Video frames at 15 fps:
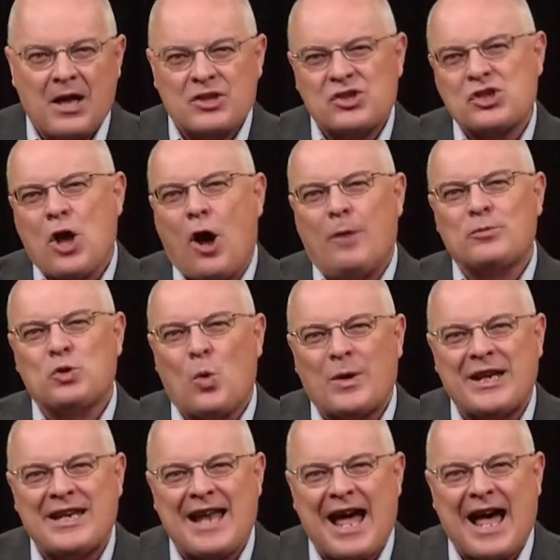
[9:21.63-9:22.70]
Psalm
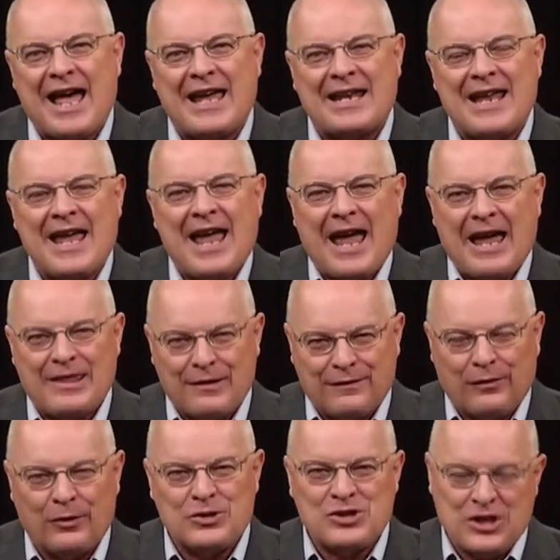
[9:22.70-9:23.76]
29 and the
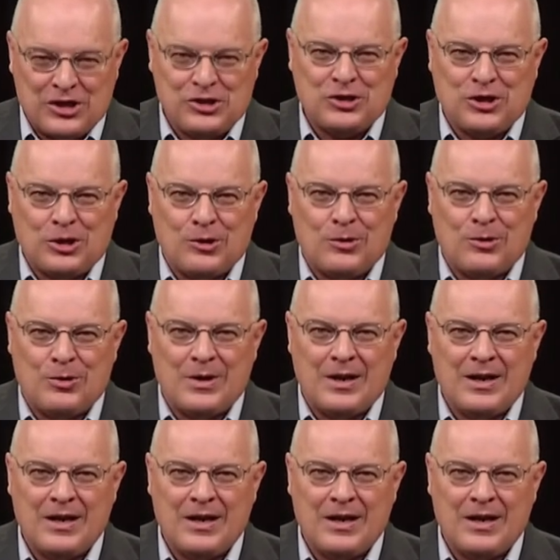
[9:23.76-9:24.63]
verse is 2.